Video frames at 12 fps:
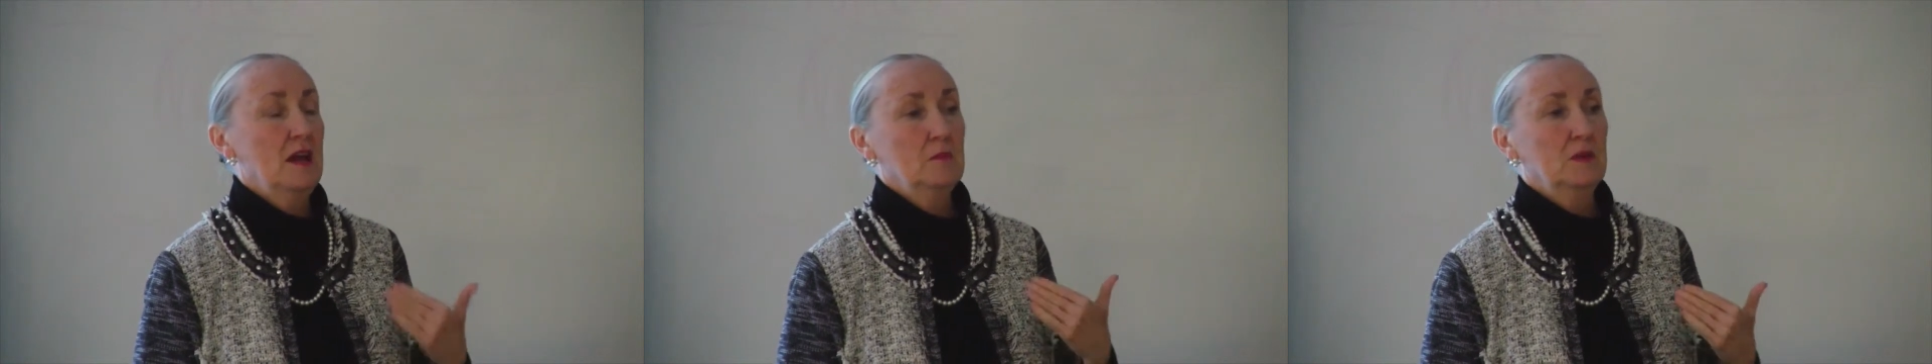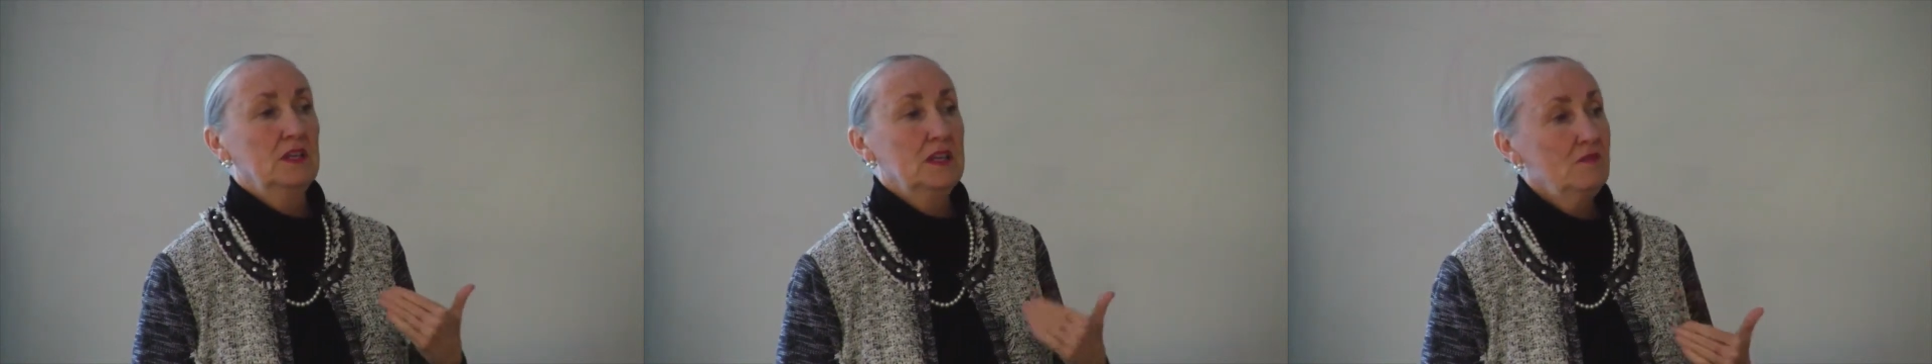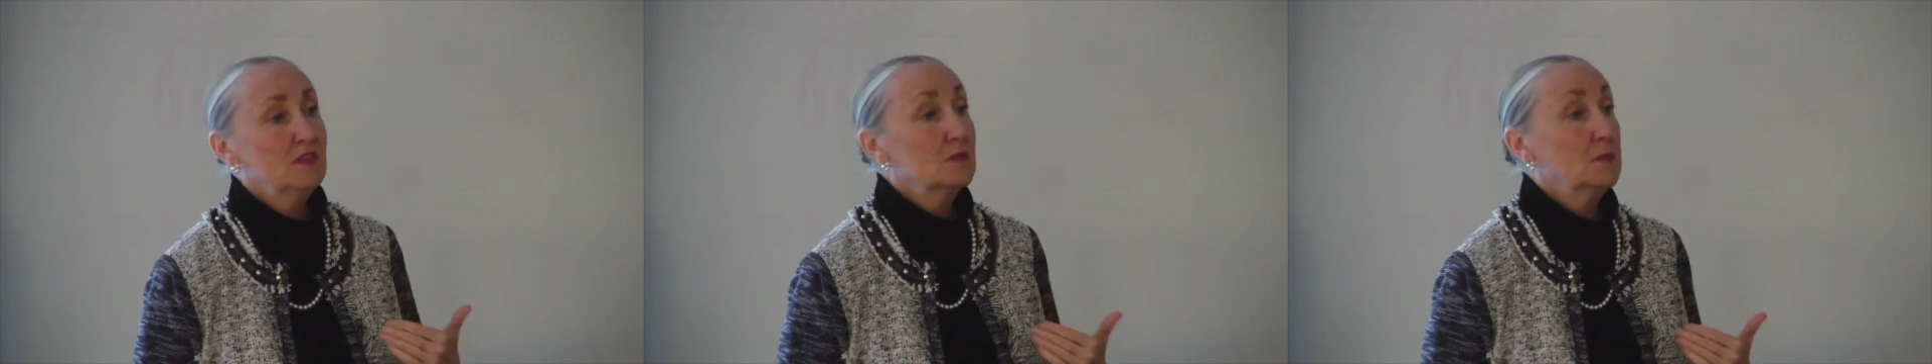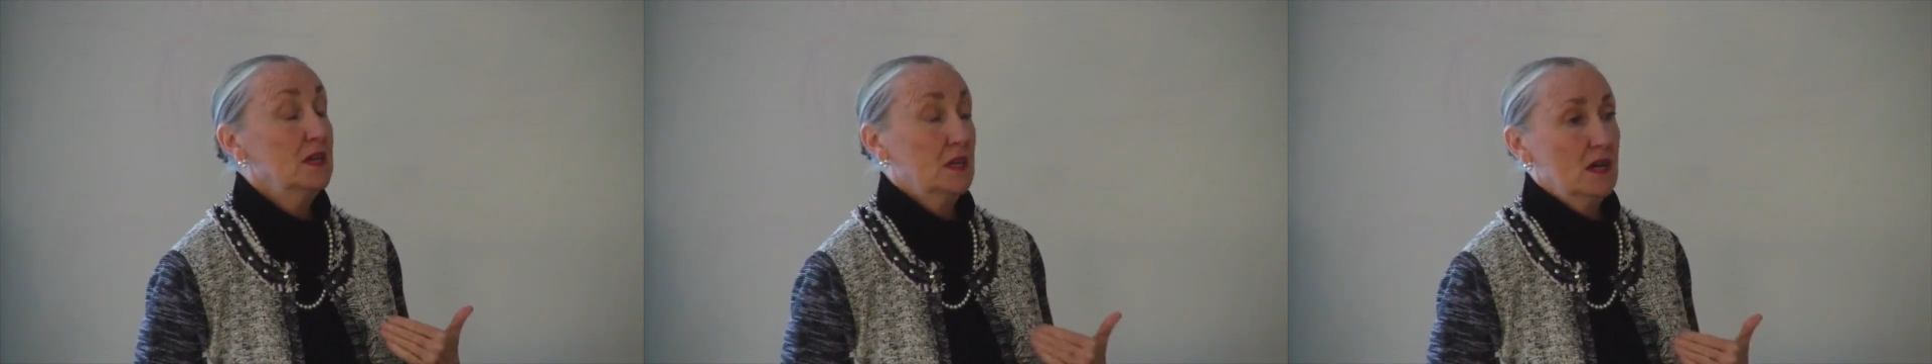I believe it's
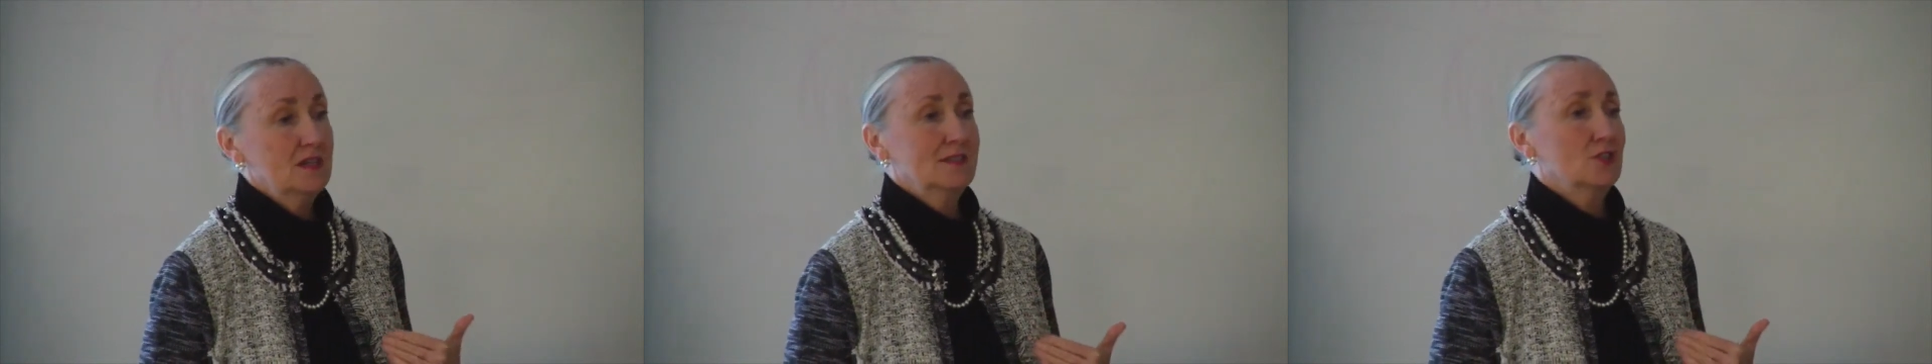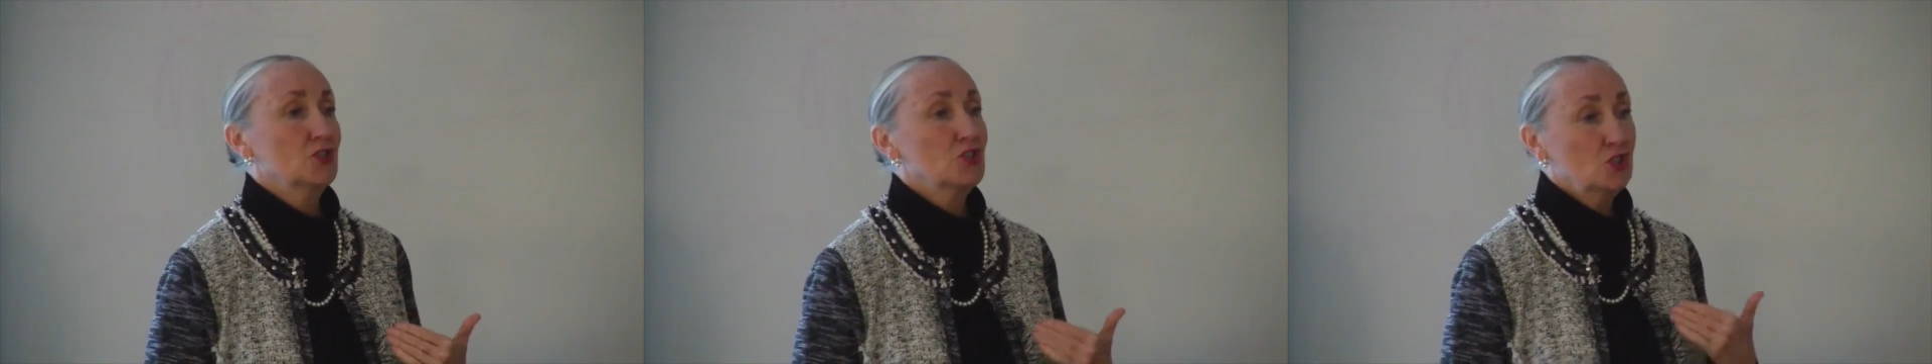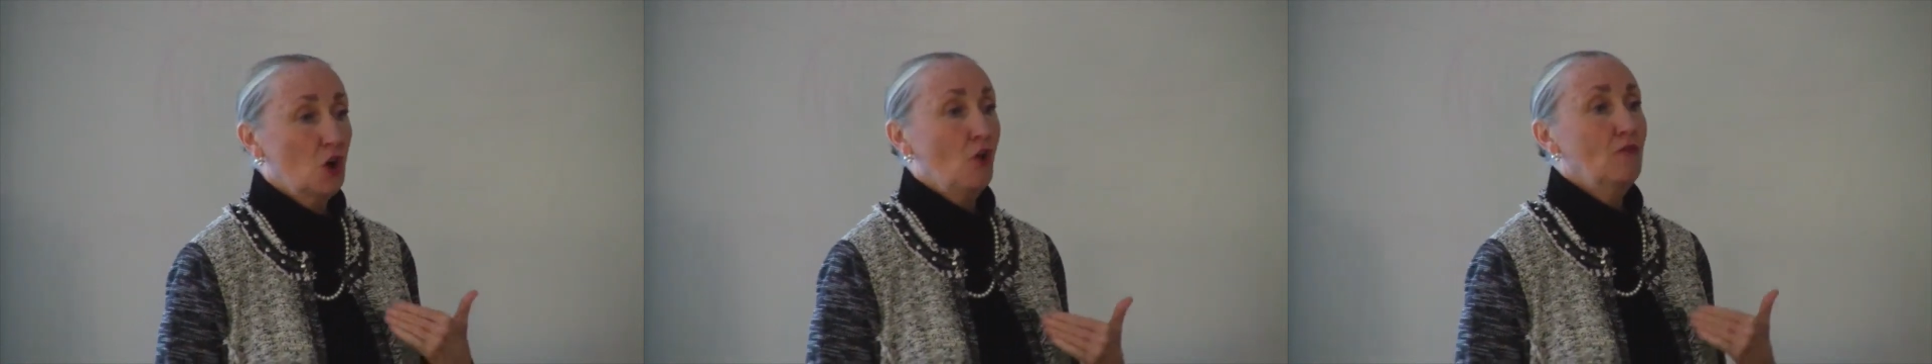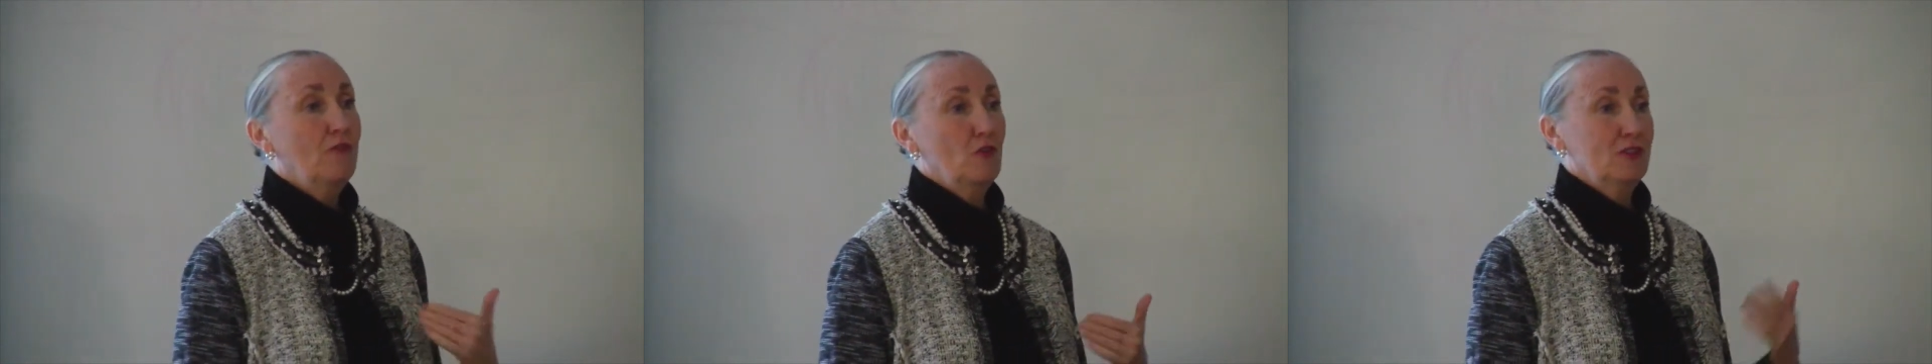because they're
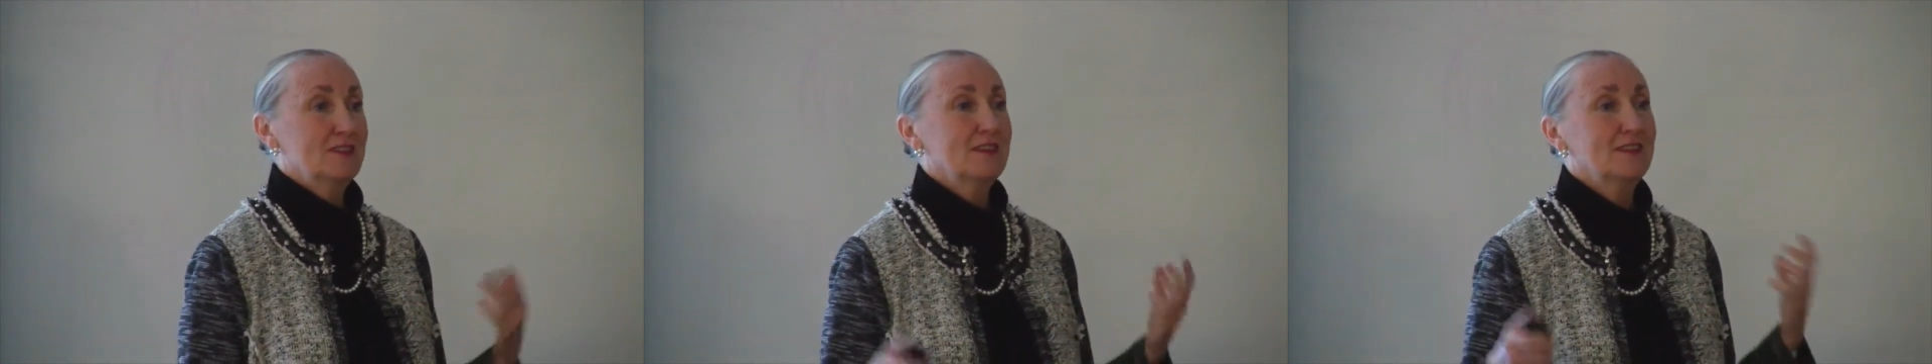so focused